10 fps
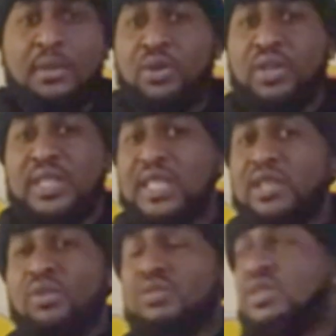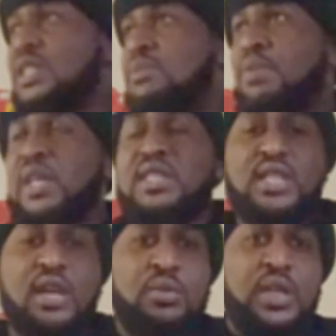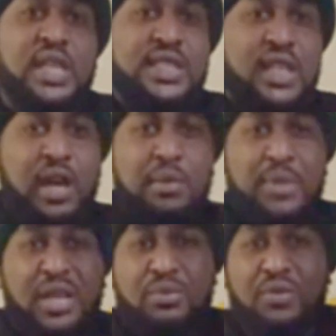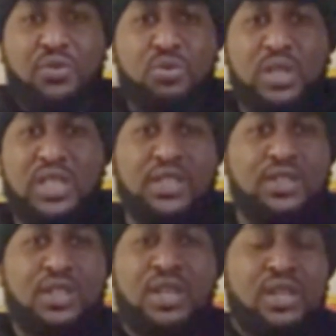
Because see, loads of these brands nowadays, they're coming out with all of this